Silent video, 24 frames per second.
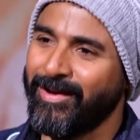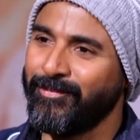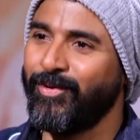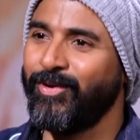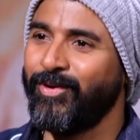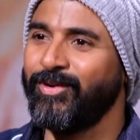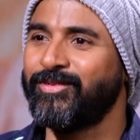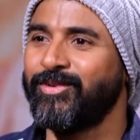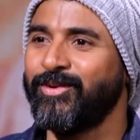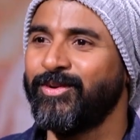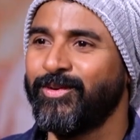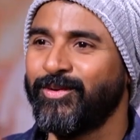I'm
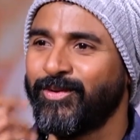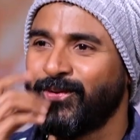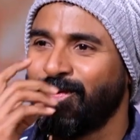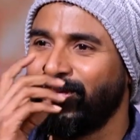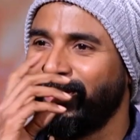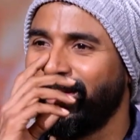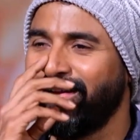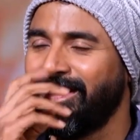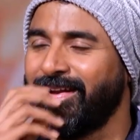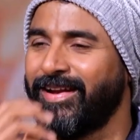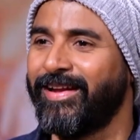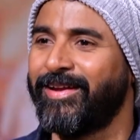also
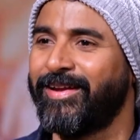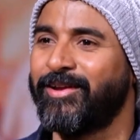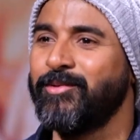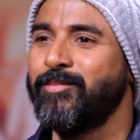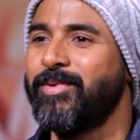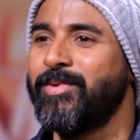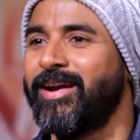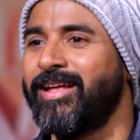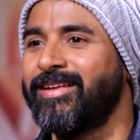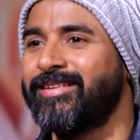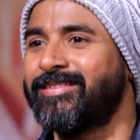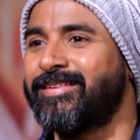growing like you,
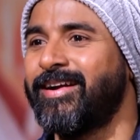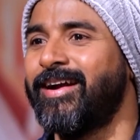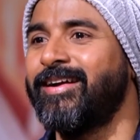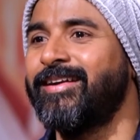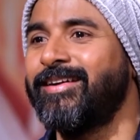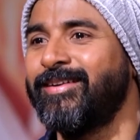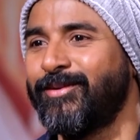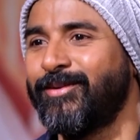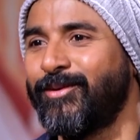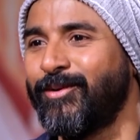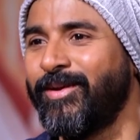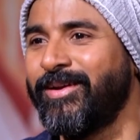but I
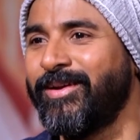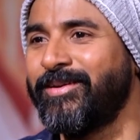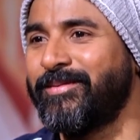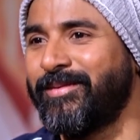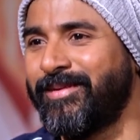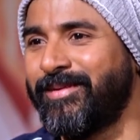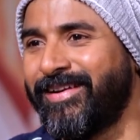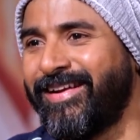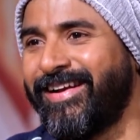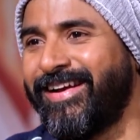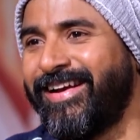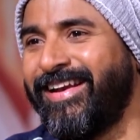started growing
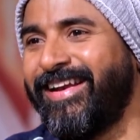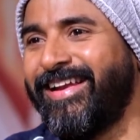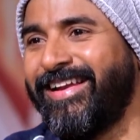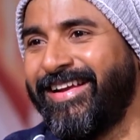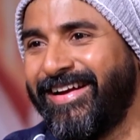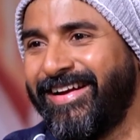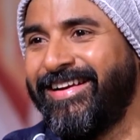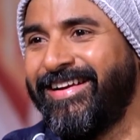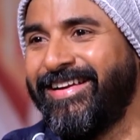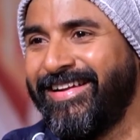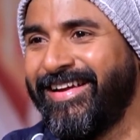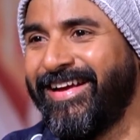a little
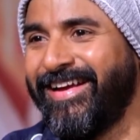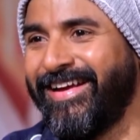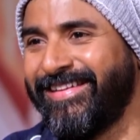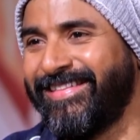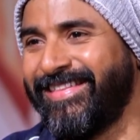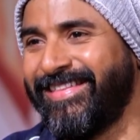earlier. Yeah,